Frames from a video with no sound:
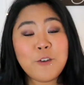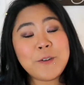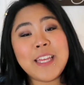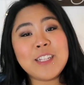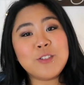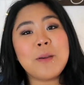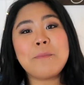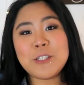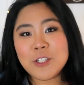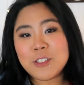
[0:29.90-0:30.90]
Before we get into
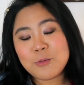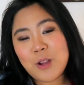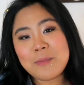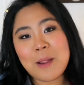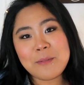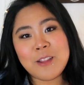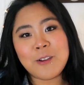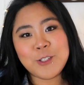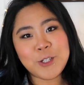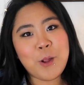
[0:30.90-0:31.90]
it, be sure to subscribe down
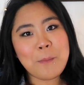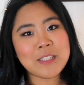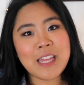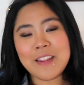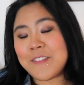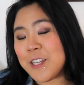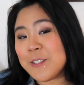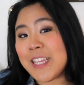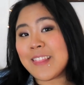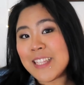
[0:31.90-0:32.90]
below so you don't miss any
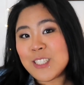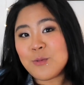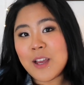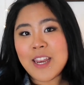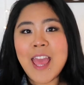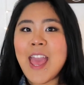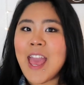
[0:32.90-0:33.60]
videos like this one.